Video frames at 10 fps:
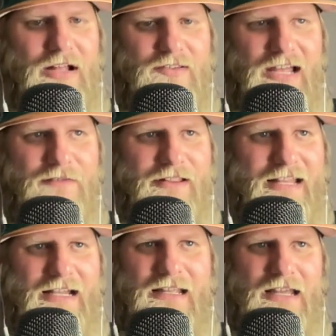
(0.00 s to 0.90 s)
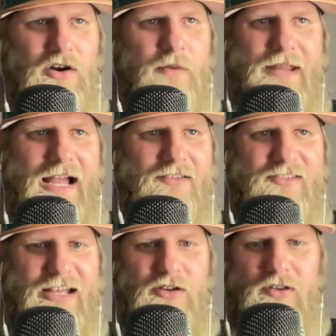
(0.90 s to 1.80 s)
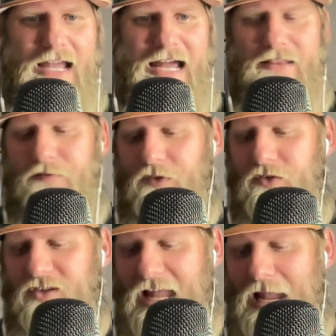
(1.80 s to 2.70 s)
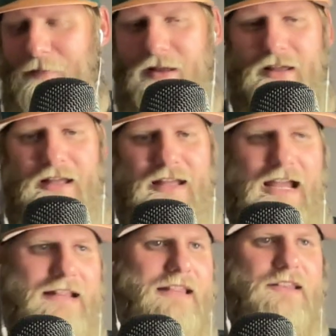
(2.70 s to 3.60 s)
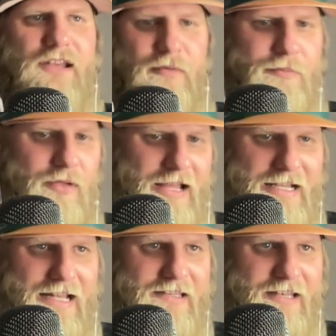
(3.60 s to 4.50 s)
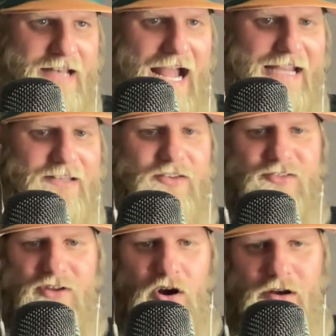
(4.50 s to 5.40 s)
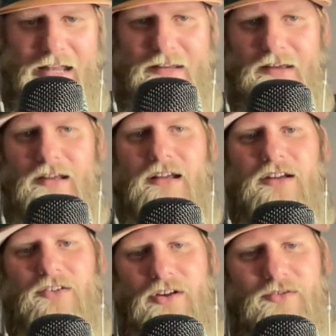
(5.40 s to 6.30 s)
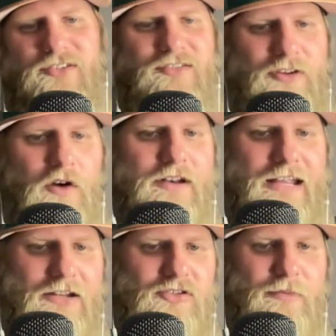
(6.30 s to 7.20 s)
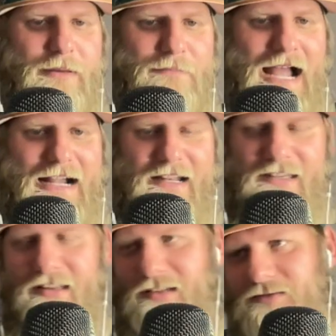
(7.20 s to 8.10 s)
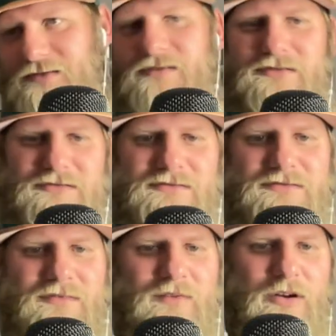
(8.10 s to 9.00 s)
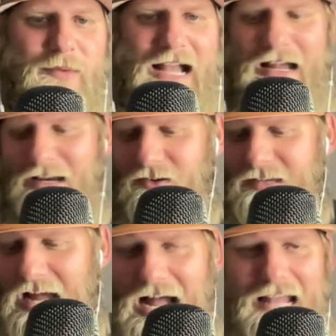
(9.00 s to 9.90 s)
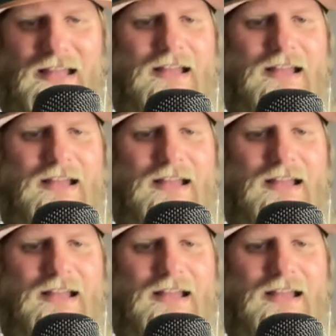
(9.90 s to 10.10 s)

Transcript: outside of, I think, an RBI single he had in the first game. And then the double play again tonight to start it. So I was starting to get a little bit back into the, what do we got here in Ty?